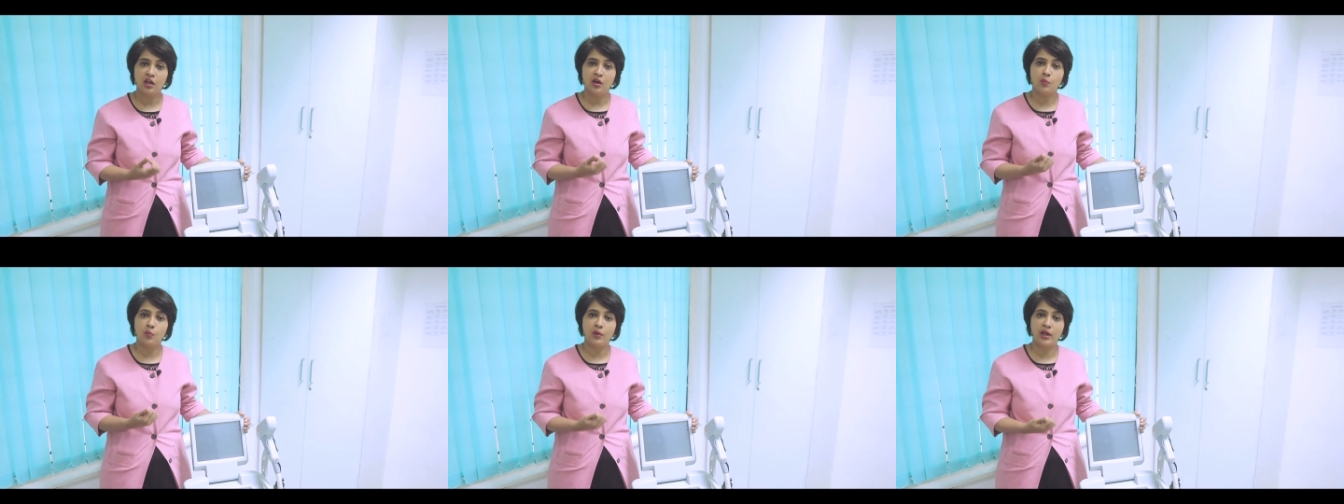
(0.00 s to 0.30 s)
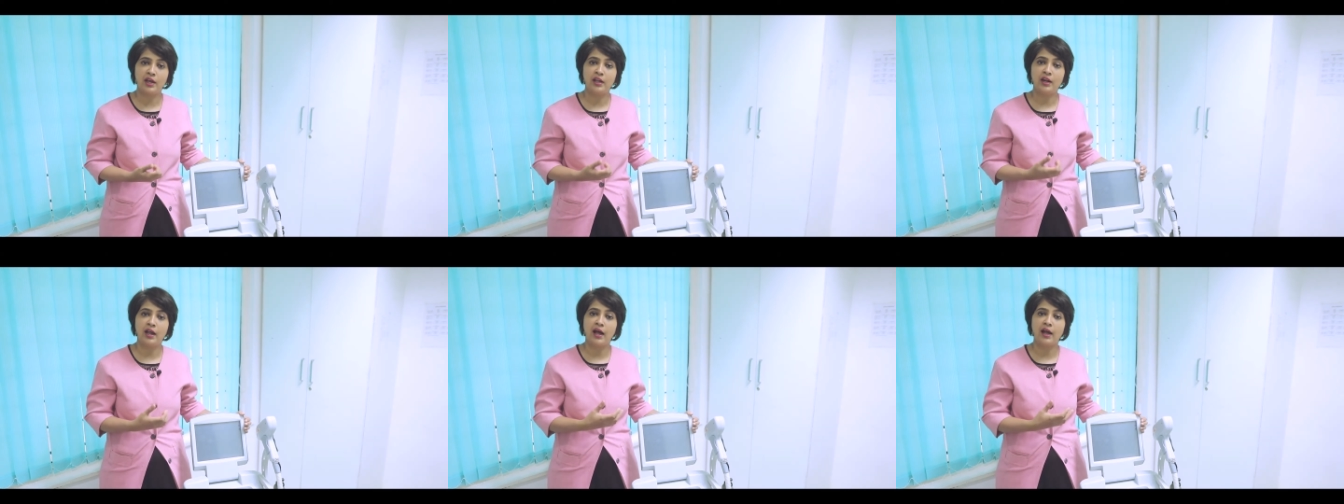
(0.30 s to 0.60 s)

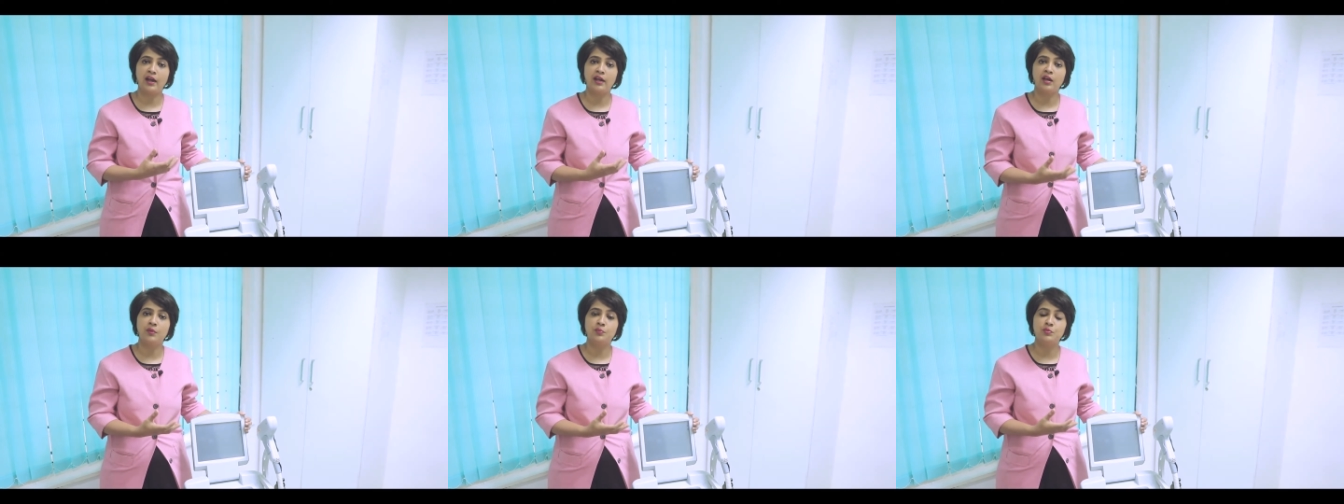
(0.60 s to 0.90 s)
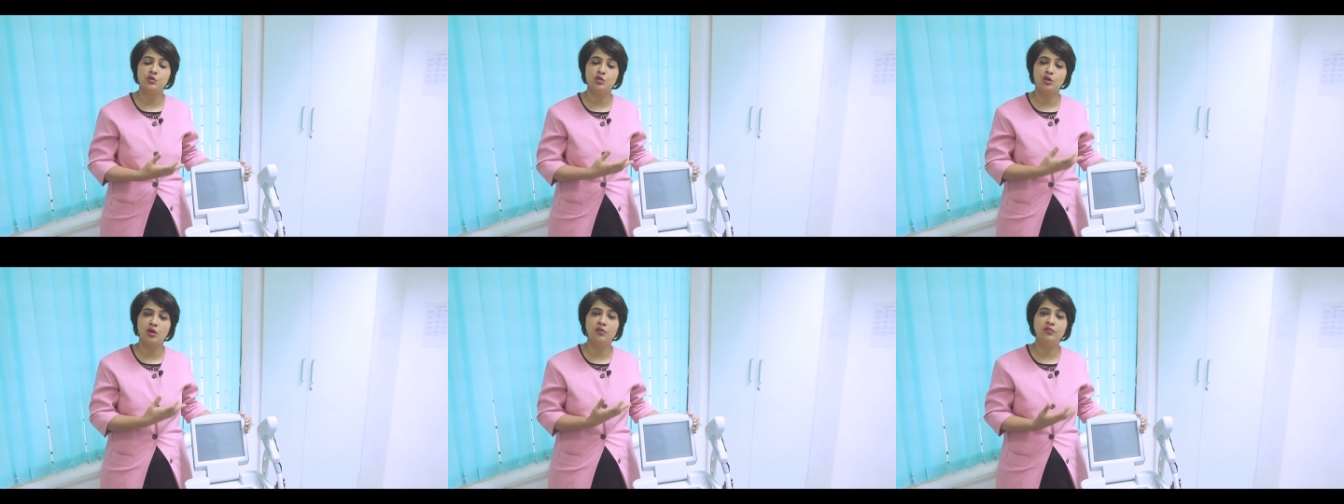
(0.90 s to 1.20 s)
where I
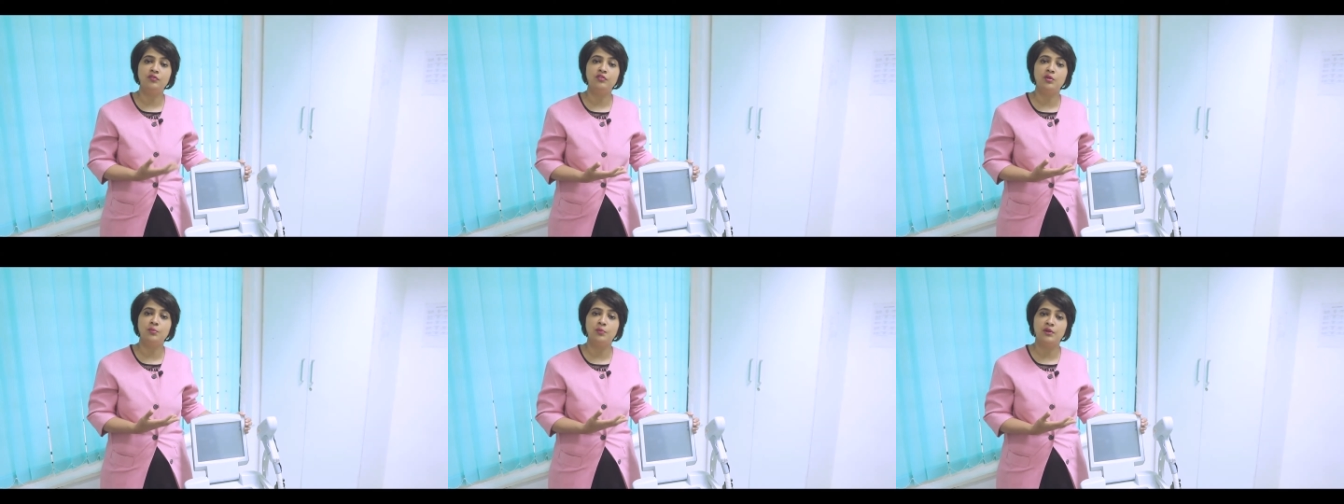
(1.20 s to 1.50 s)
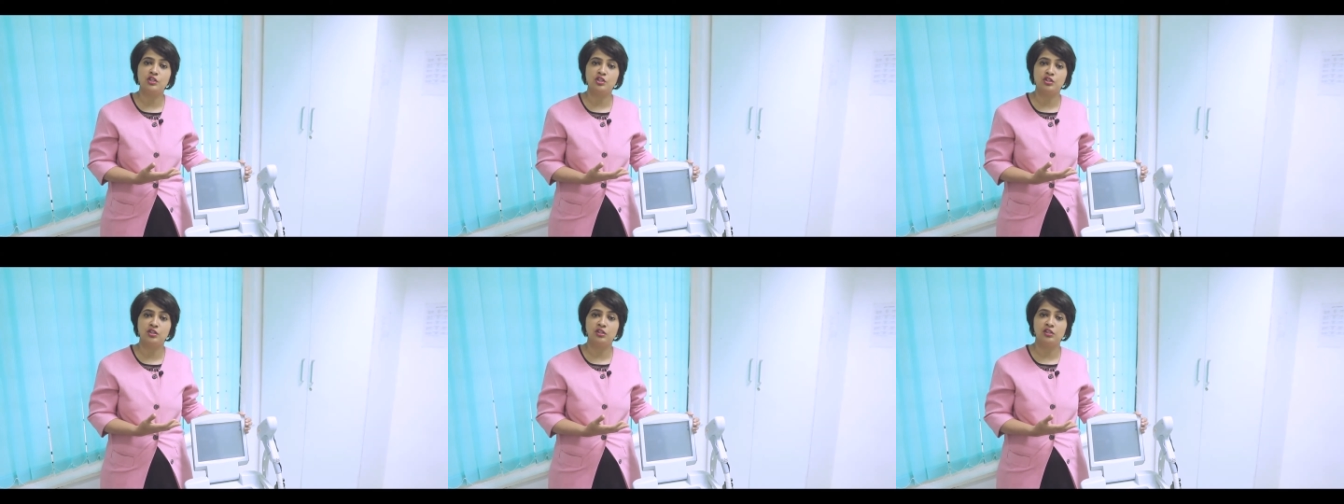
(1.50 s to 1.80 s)
observed the
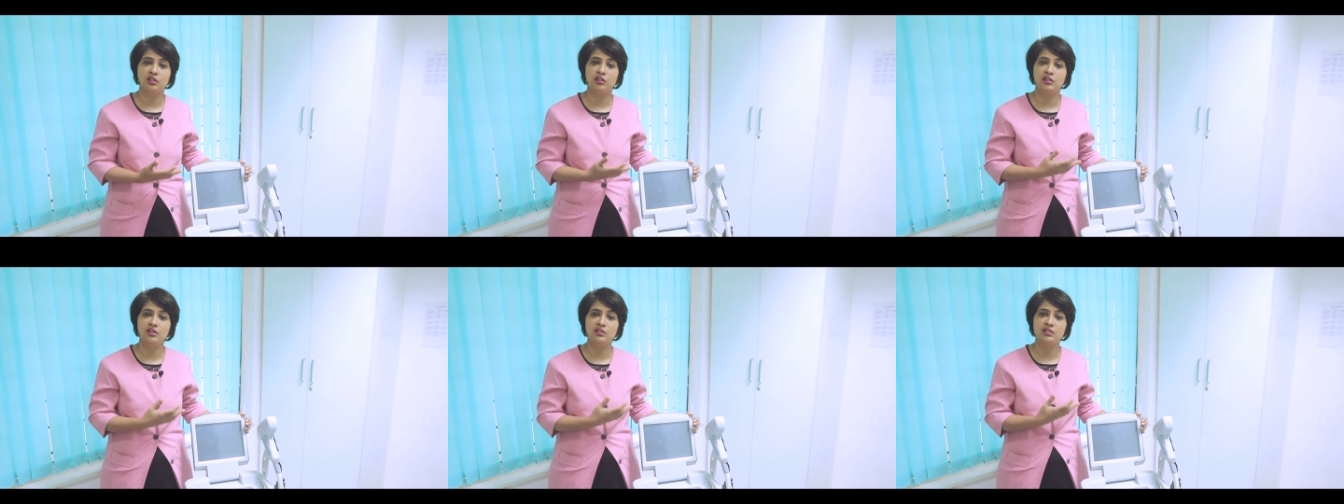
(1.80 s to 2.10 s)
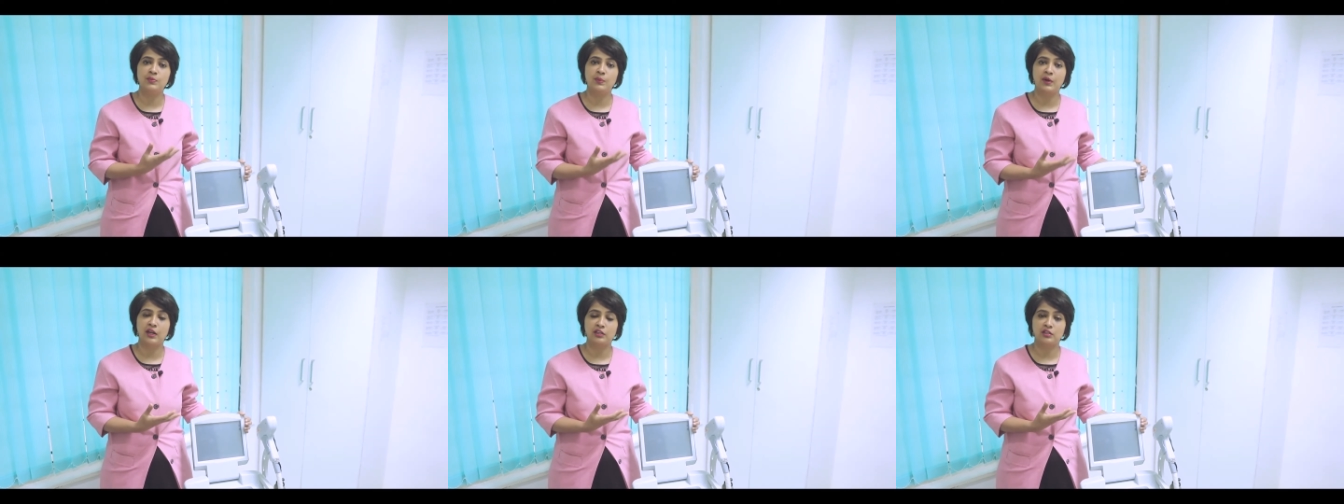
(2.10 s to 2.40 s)
machine in
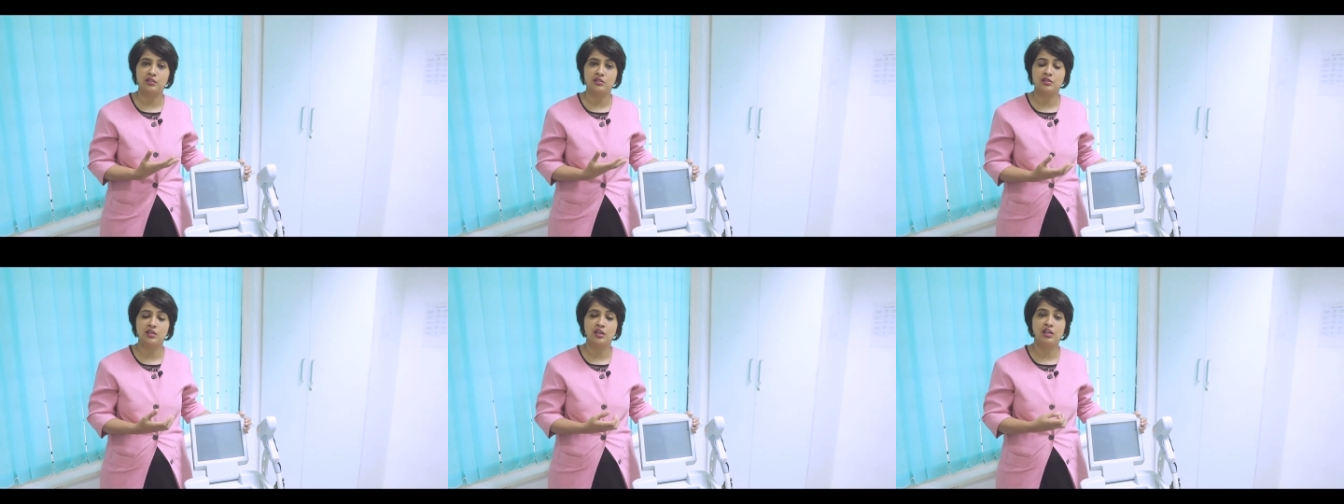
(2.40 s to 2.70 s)
its practice.